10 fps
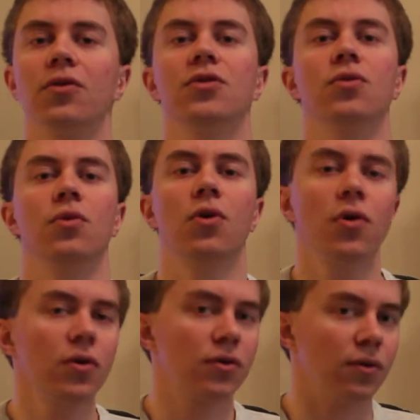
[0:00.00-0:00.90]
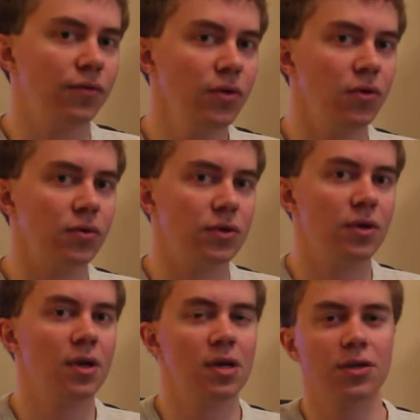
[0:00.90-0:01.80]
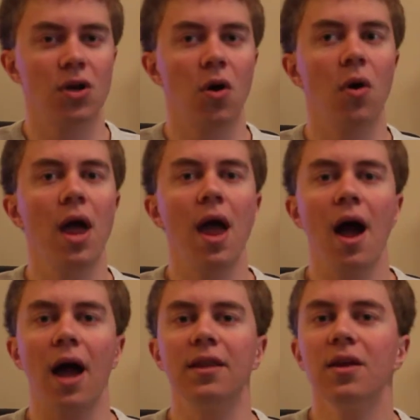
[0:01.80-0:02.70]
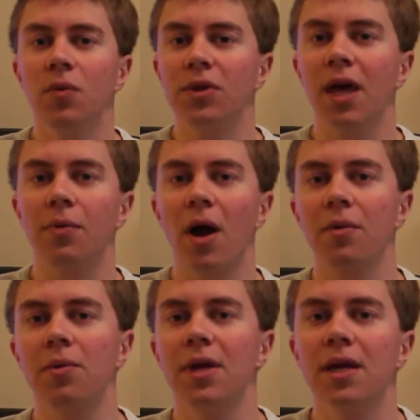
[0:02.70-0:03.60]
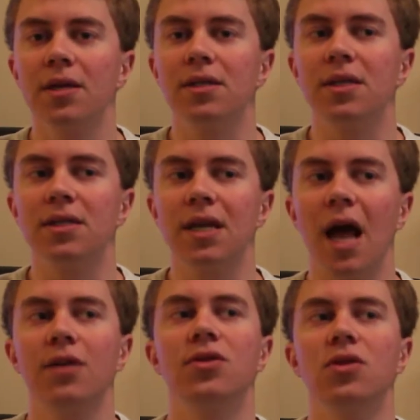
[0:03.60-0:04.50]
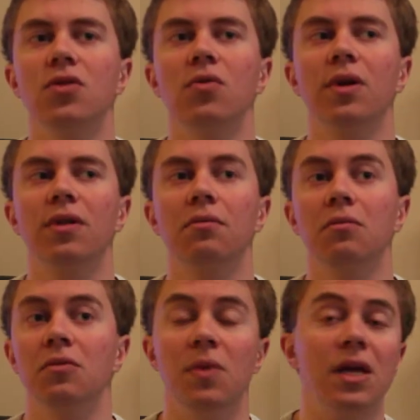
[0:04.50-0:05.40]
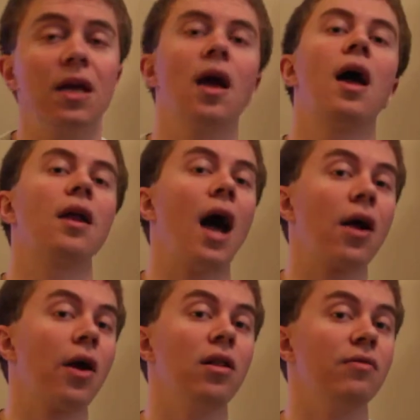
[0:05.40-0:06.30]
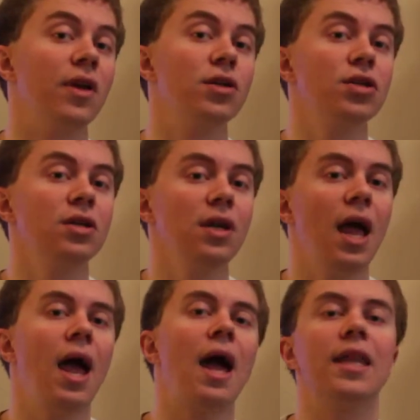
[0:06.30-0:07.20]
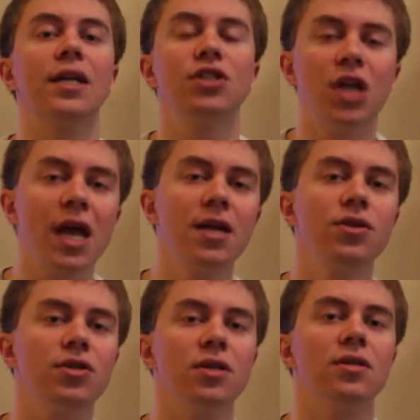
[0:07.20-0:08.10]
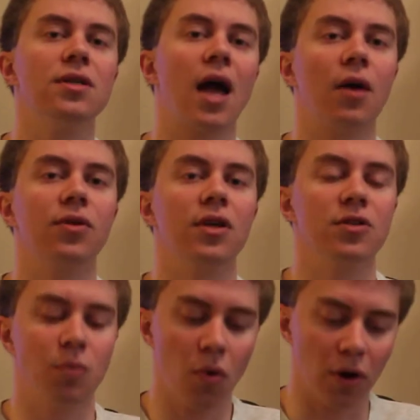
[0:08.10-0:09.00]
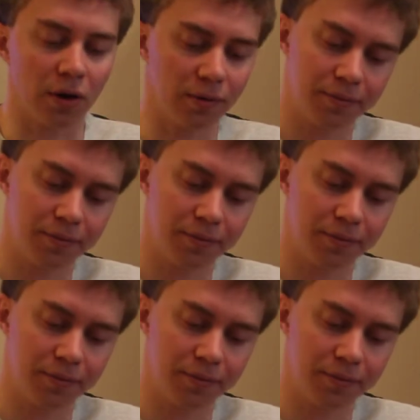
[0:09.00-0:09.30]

to cook the food. So I think what that probably is it has to do with being at a higher elevation, and that changes how things boil.